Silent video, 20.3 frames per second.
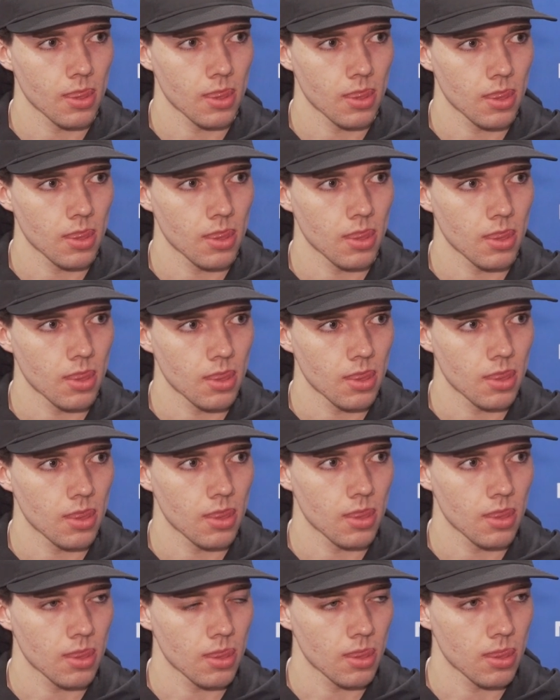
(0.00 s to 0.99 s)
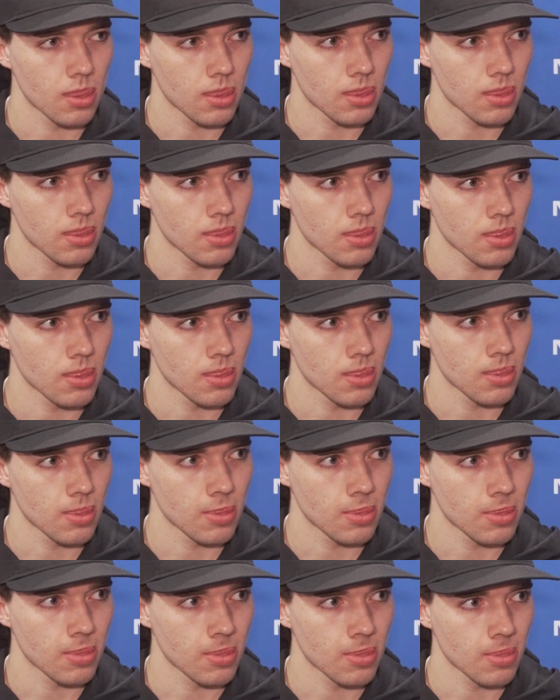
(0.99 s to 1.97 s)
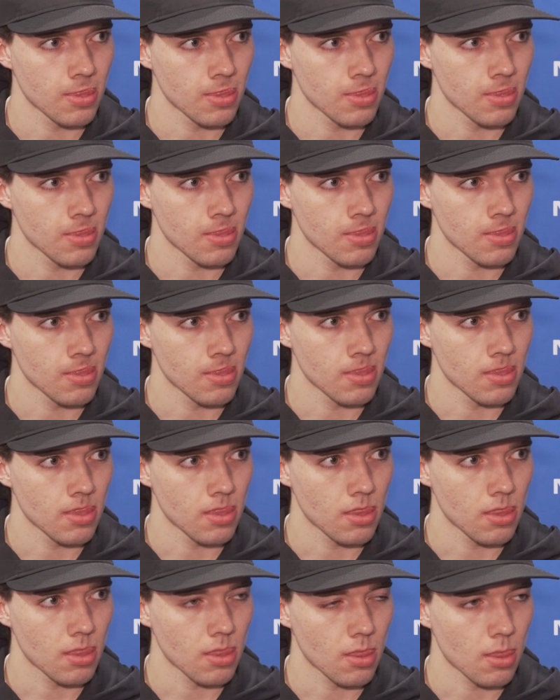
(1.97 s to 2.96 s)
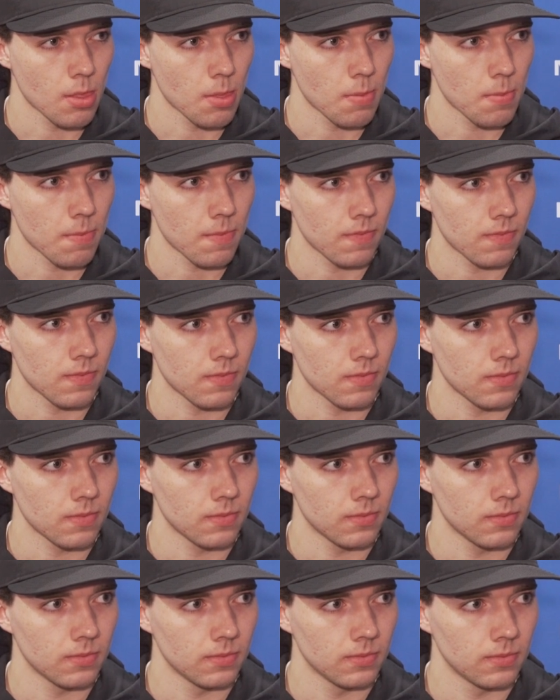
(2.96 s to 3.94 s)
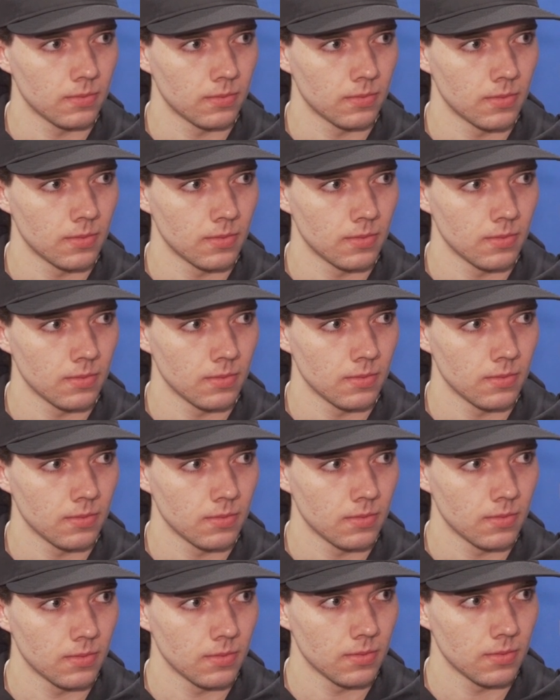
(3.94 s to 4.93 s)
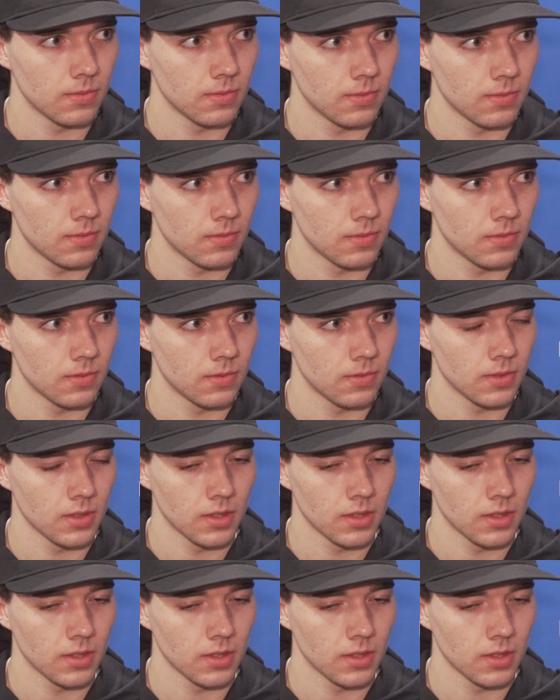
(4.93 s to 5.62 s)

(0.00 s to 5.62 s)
But was it easy to help those guys come in and kind of get the lay of the land the way you had it for you?